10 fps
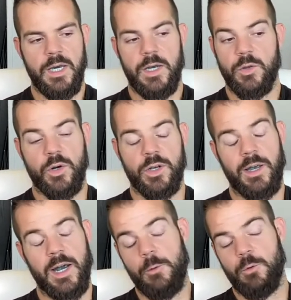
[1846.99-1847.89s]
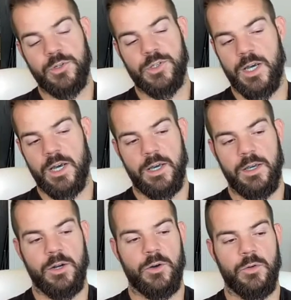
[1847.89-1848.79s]
And look, like I will say,
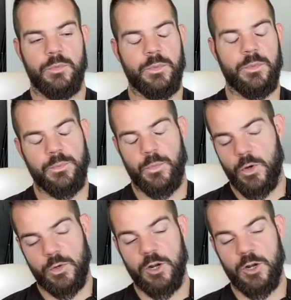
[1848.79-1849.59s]
you know, look,